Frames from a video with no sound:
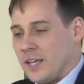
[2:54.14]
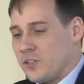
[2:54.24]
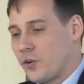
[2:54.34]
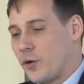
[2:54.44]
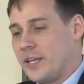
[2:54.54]

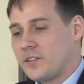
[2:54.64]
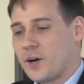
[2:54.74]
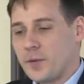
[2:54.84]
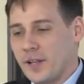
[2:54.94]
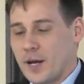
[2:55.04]
so he
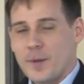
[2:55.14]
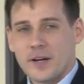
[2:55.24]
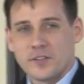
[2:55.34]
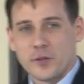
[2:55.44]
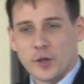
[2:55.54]
taught me a lot about
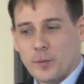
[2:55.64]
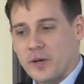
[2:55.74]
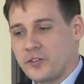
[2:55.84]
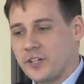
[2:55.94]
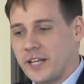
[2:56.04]
internal
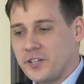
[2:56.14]
combustion